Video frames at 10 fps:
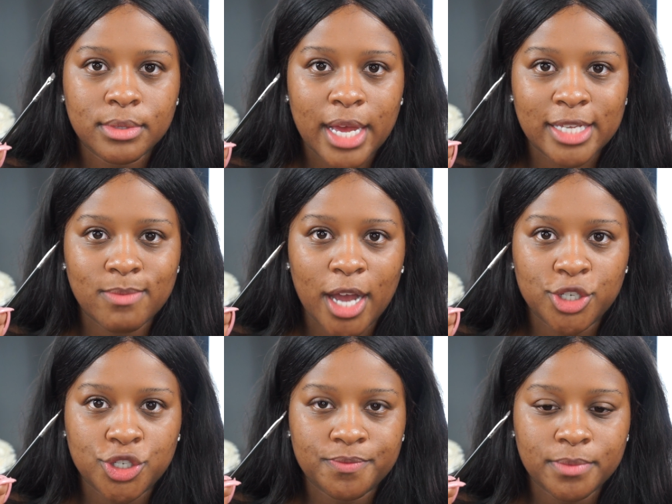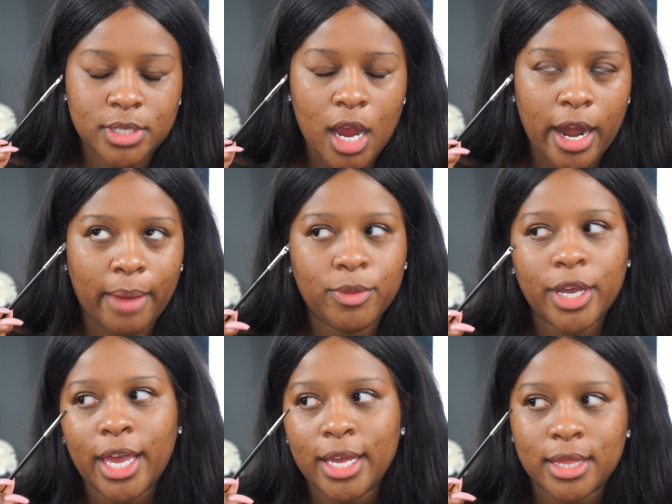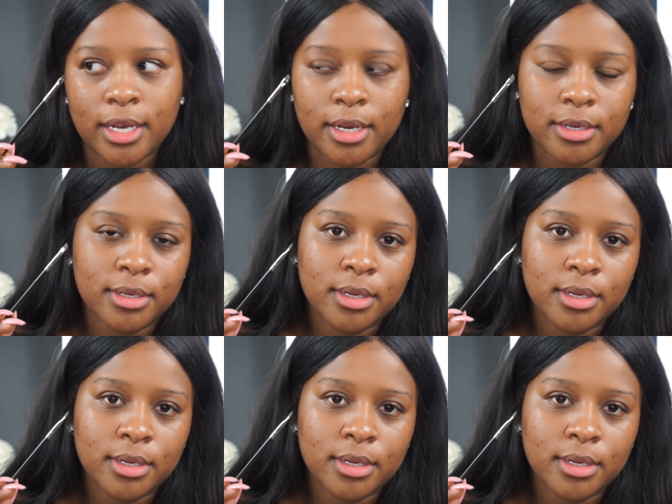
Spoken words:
as much. Sorry, I'm looking at the,